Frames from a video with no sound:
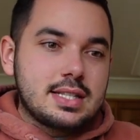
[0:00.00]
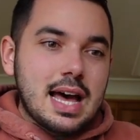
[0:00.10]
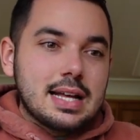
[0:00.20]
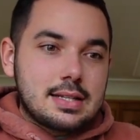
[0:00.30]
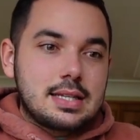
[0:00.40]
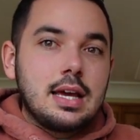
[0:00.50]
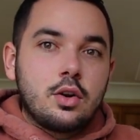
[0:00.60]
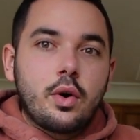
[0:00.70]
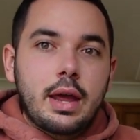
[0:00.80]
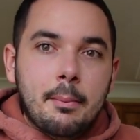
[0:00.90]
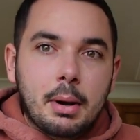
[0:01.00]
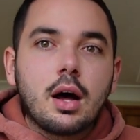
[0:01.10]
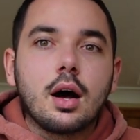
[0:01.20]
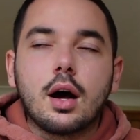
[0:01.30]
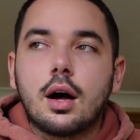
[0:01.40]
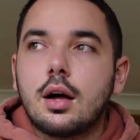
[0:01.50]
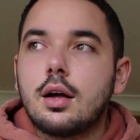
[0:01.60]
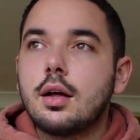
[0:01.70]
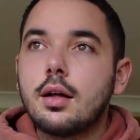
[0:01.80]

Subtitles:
That's the annoying part.